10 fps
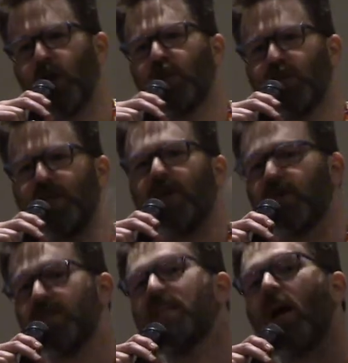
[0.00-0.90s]
she
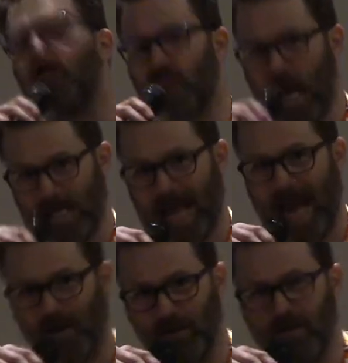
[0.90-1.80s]
herself got
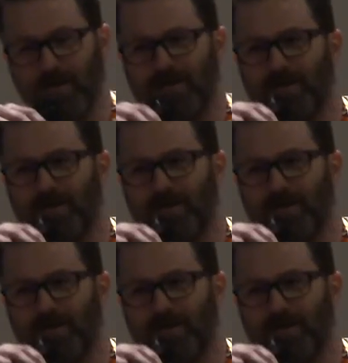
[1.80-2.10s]
tackled